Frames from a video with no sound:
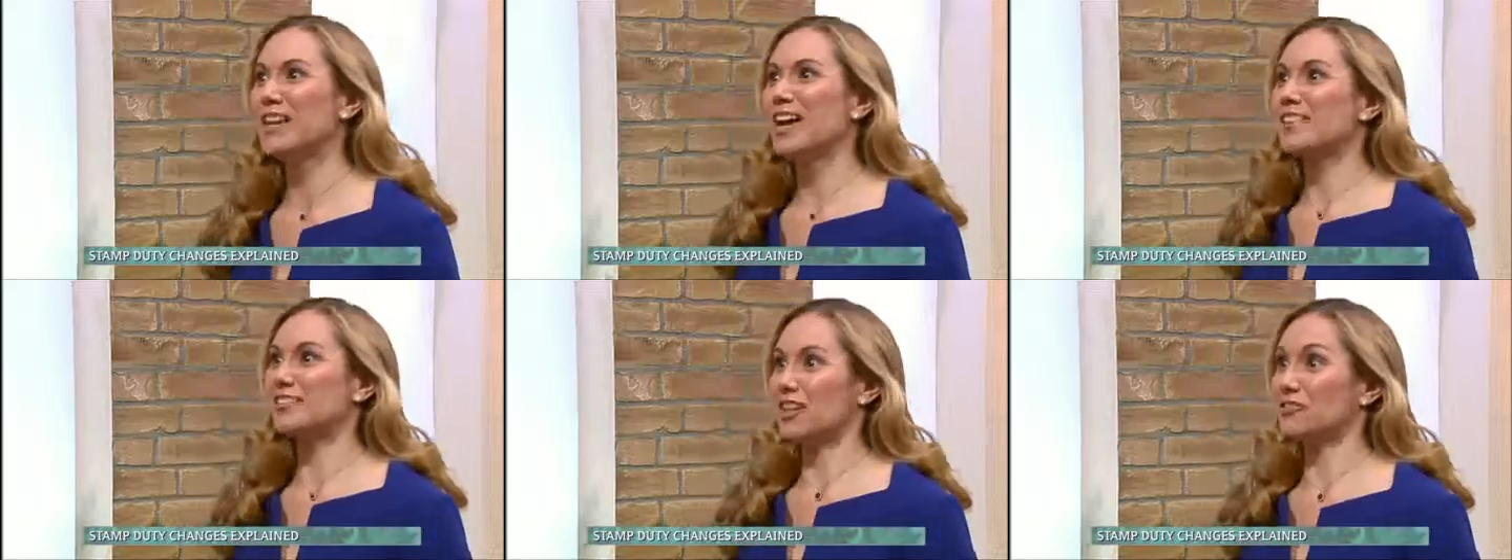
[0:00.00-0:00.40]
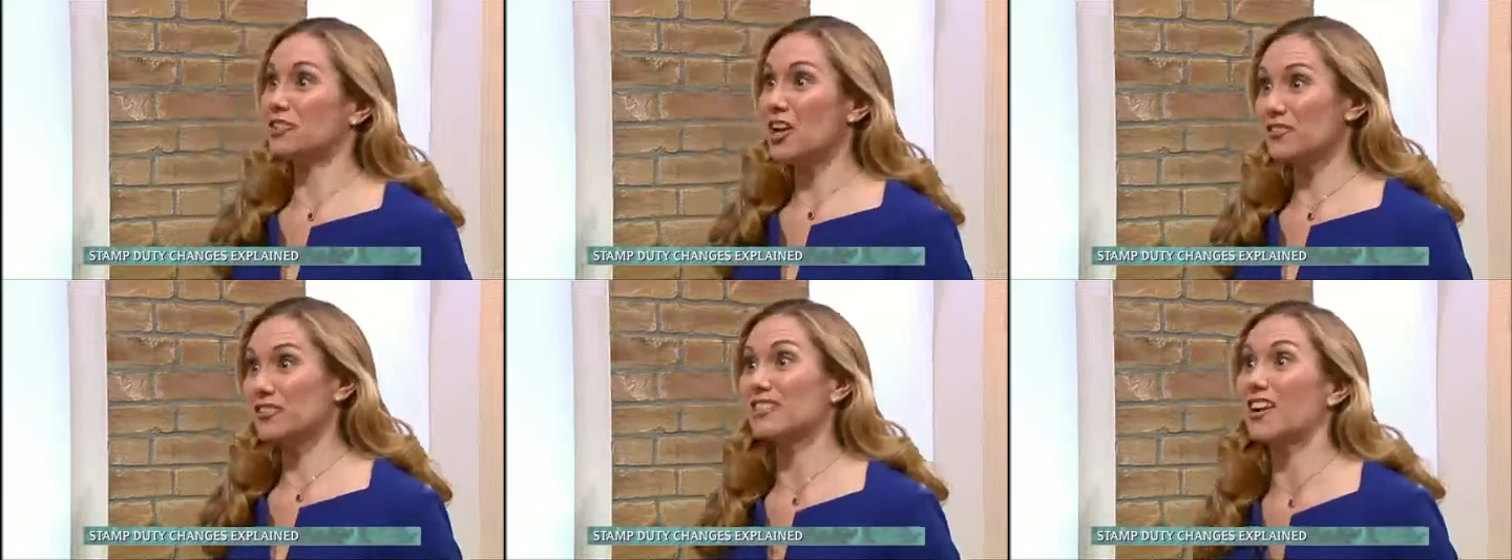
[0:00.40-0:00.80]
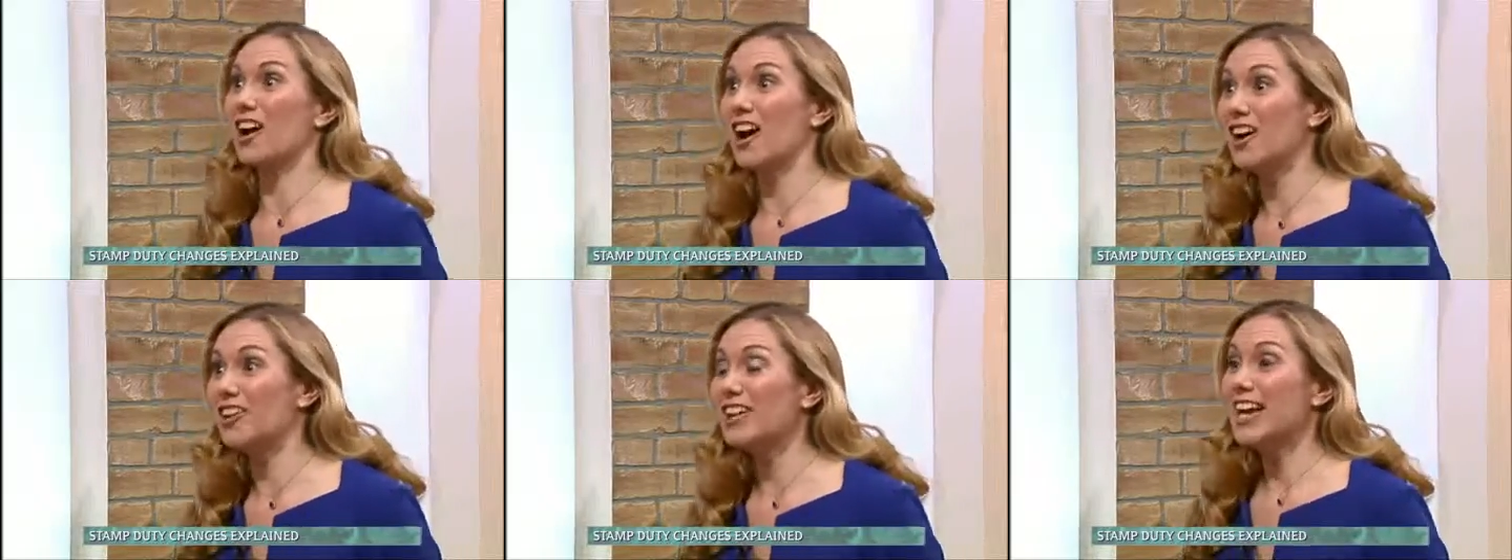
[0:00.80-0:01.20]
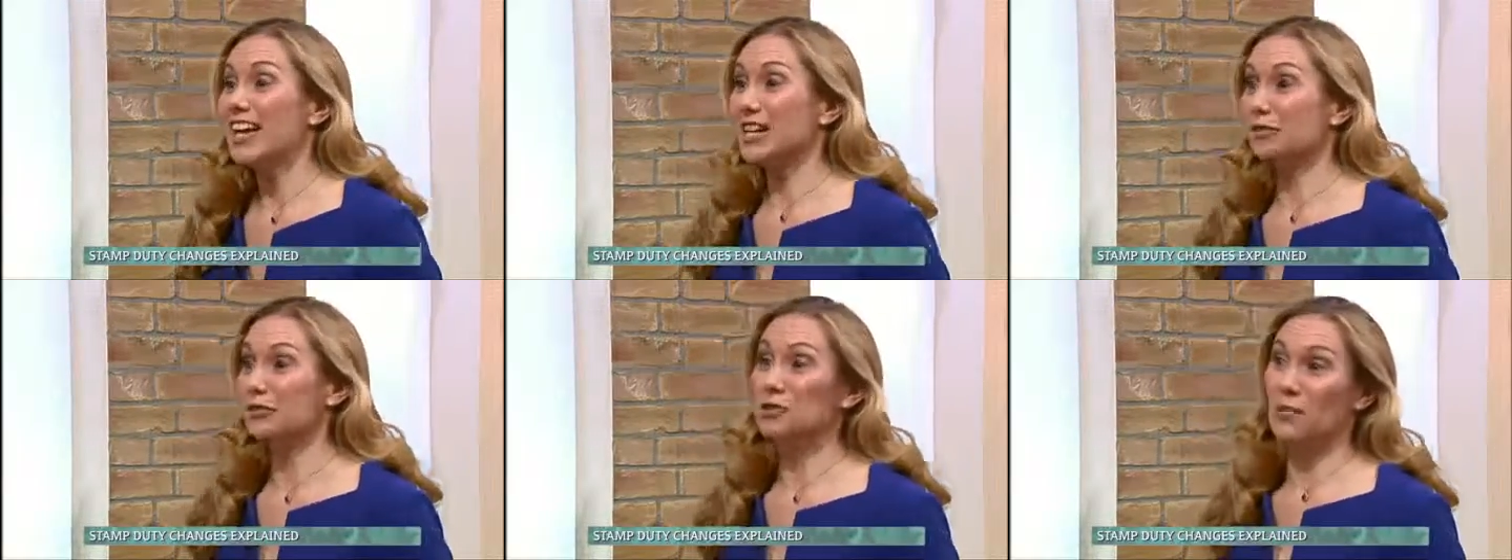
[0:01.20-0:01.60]
So chances are,
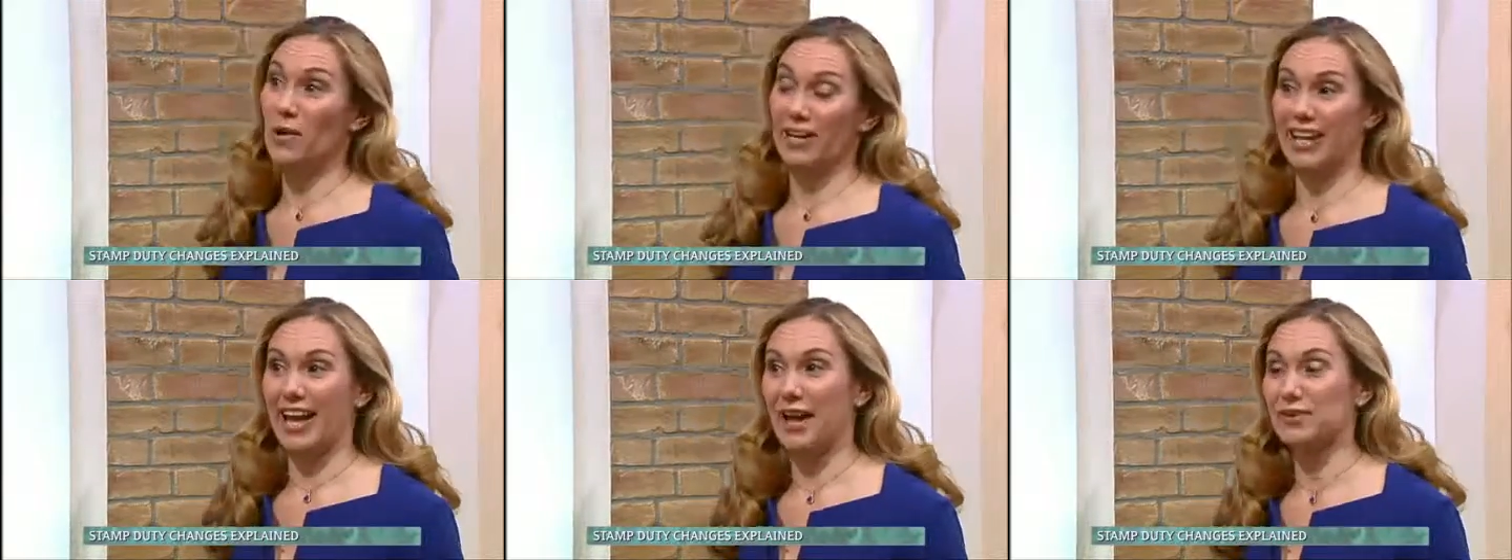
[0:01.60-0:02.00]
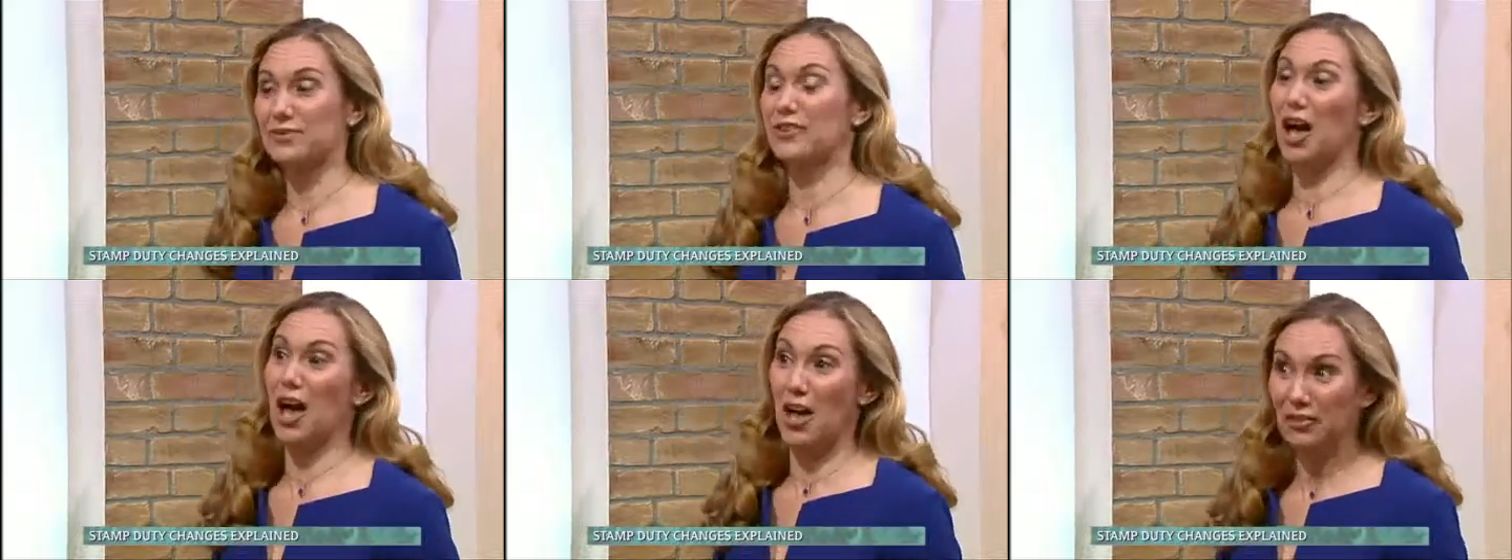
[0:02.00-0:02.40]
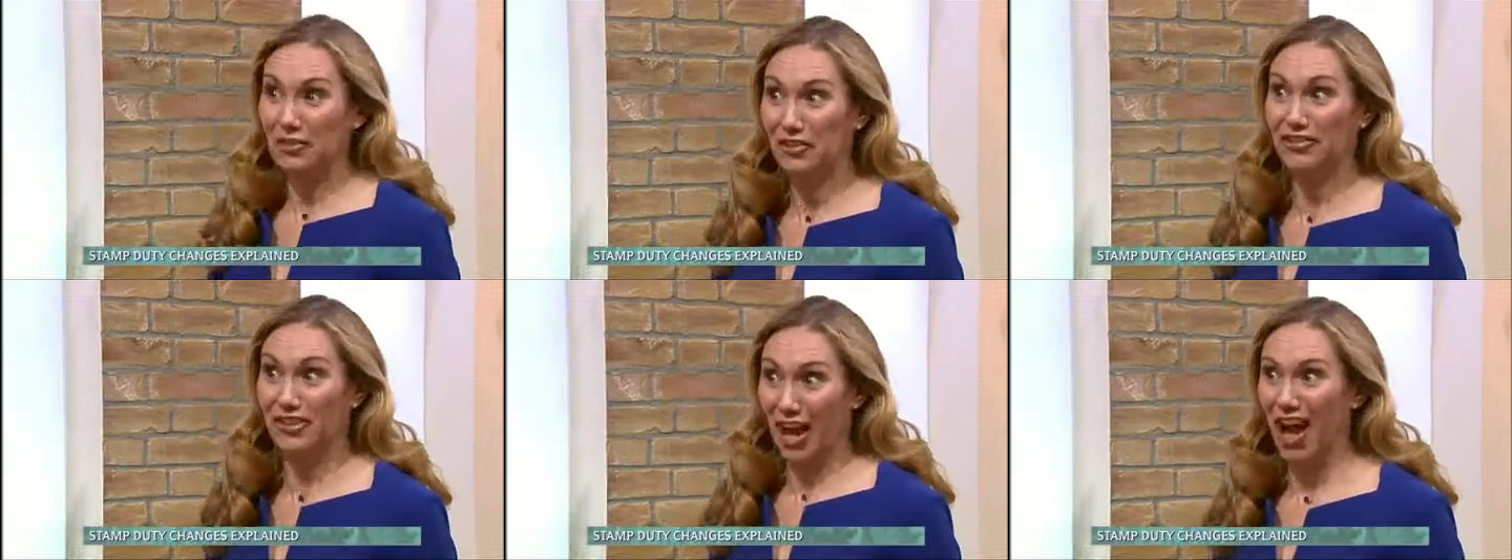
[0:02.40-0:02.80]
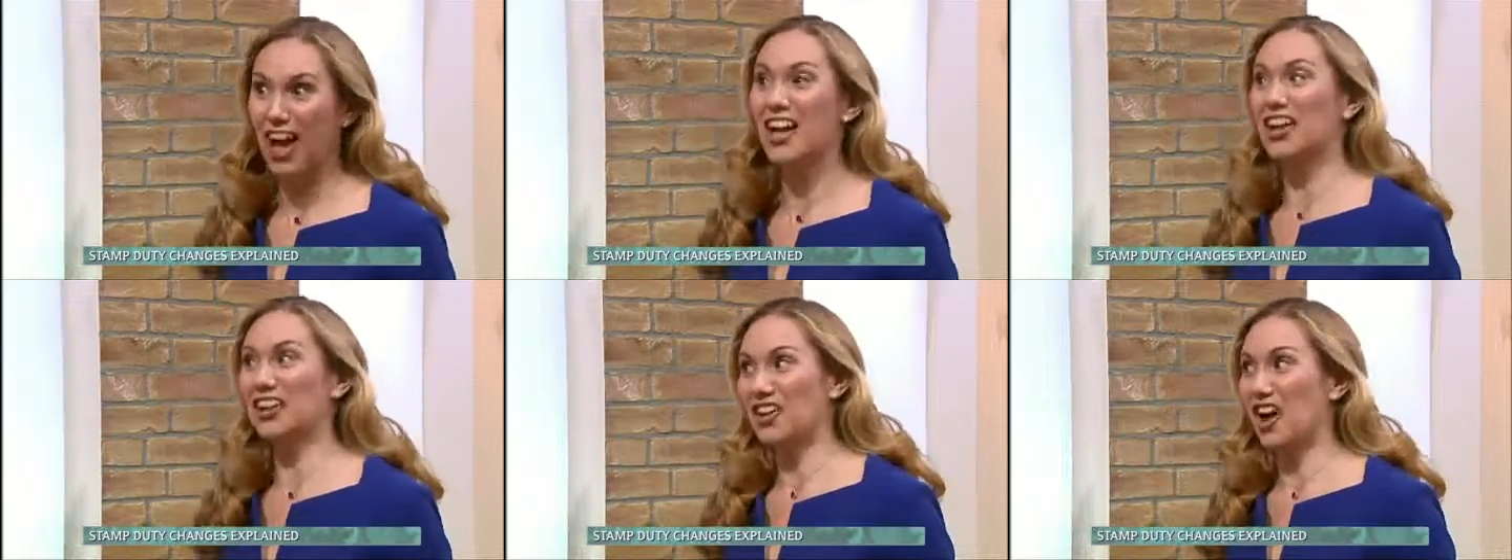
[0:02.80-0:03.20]
if you're buying a house for under
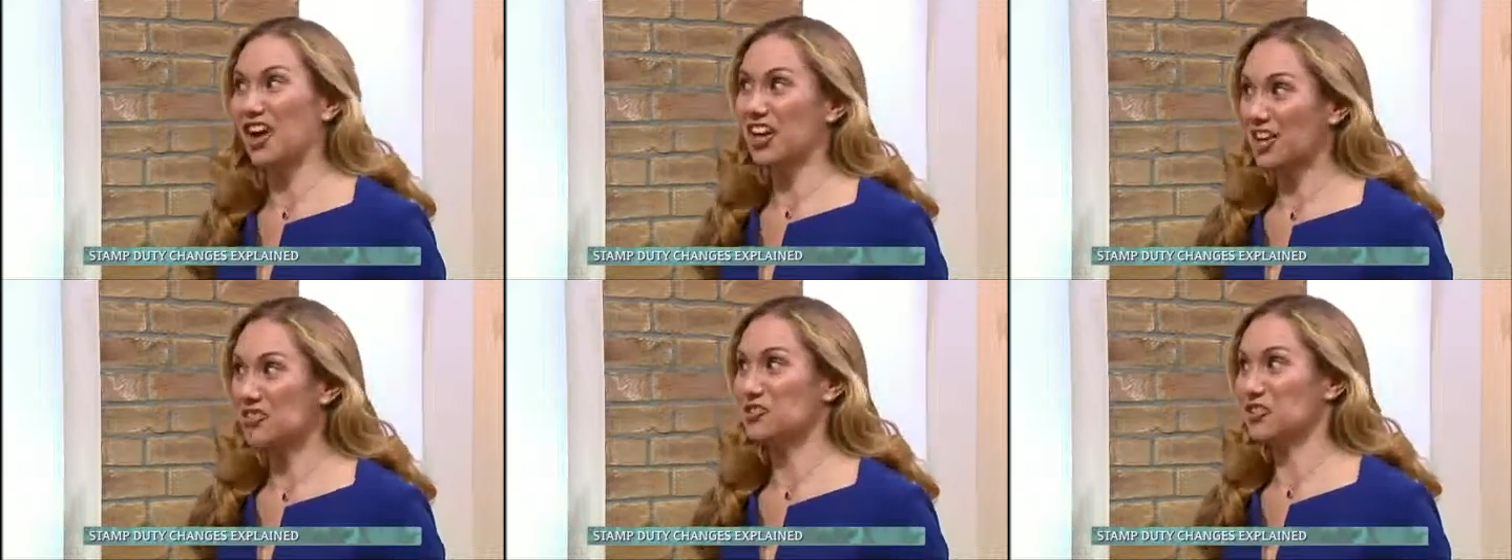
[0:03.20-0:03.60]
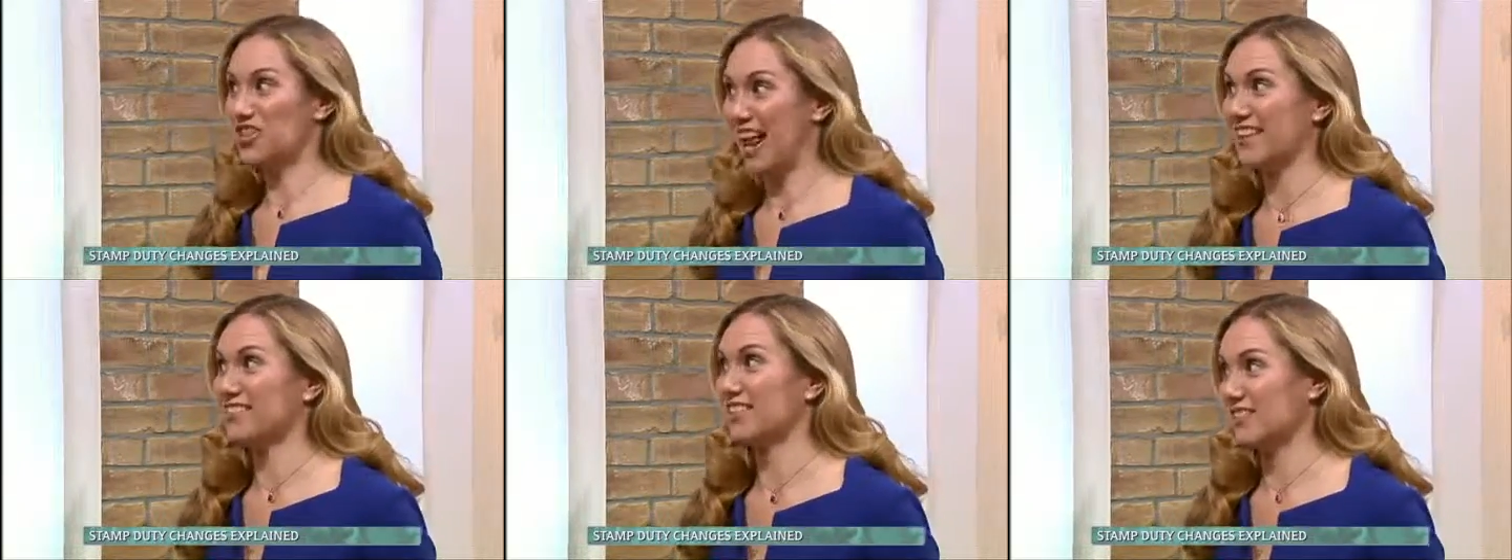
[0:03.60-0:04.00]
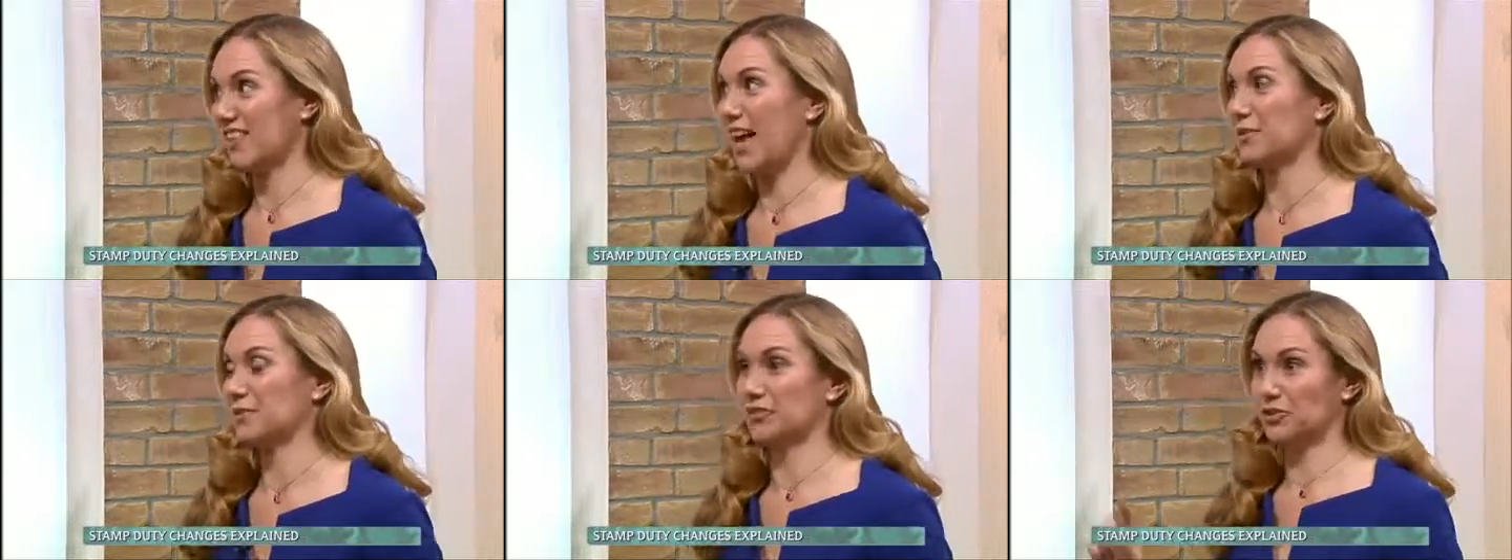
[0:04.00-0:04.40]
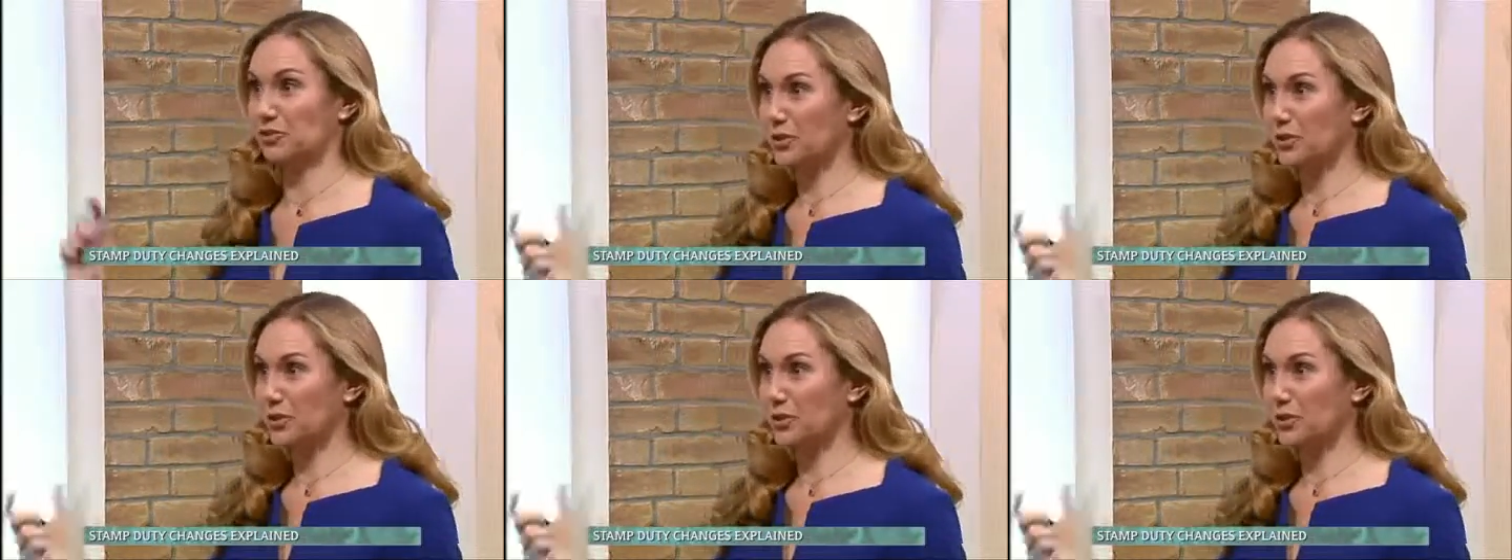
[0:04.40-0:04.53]
980,000,